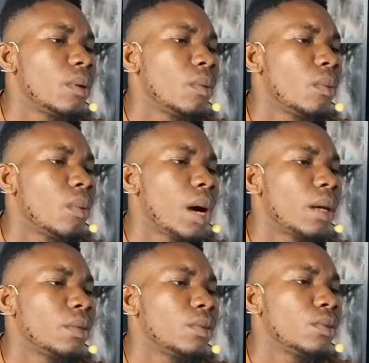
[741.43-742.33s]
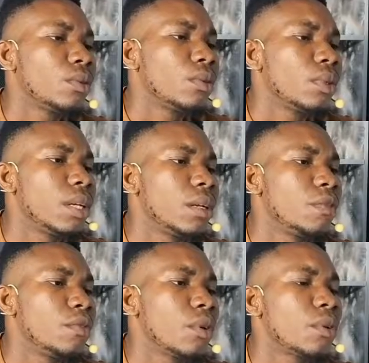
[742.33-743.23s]
1, 2, 3,
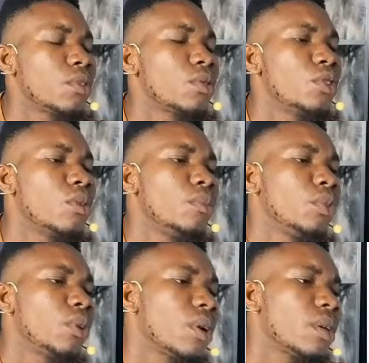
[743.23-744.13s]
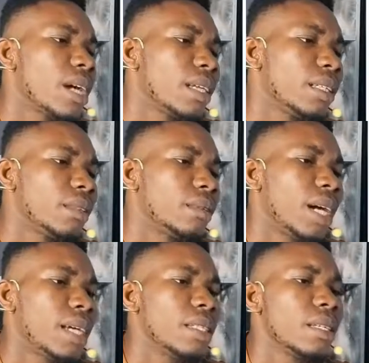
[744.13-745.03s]
4. Sodium butoxide,
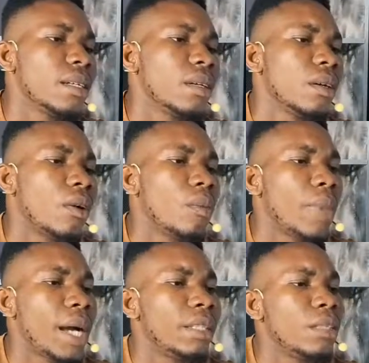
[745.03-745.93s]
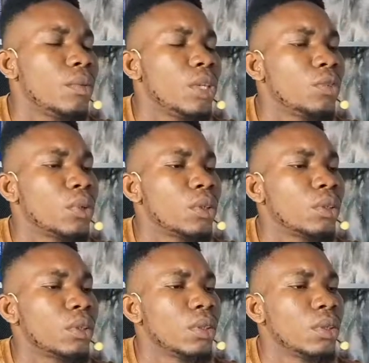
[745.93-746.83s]
right? Combining with
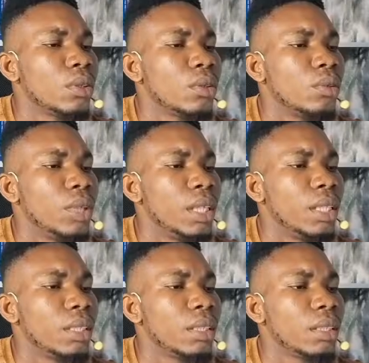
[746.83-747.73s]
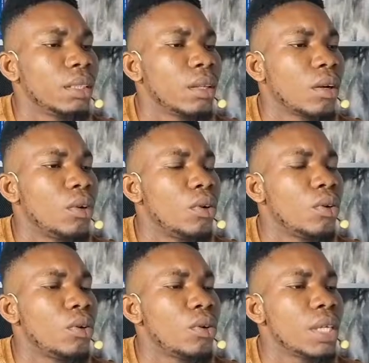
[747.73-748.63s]
what? With
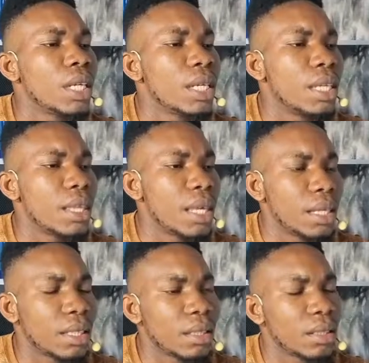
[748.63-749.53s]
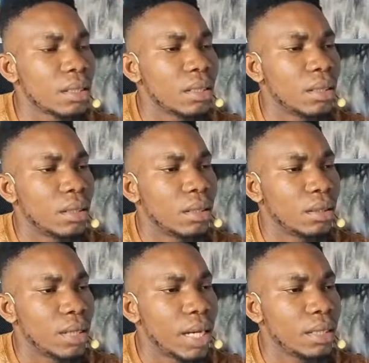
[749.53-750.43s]
chloroethane,
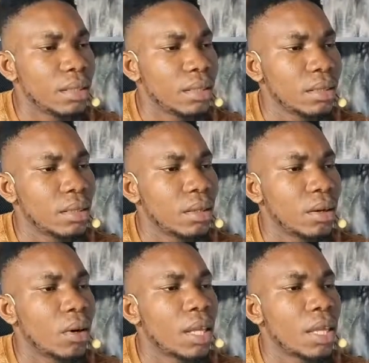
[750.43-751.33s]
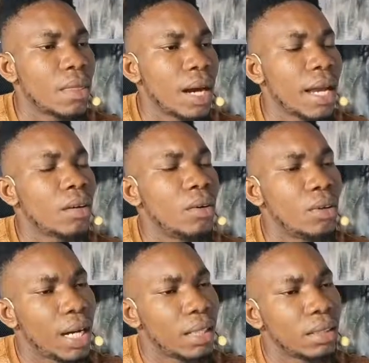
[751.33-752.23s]
all right? Or ethyl chloride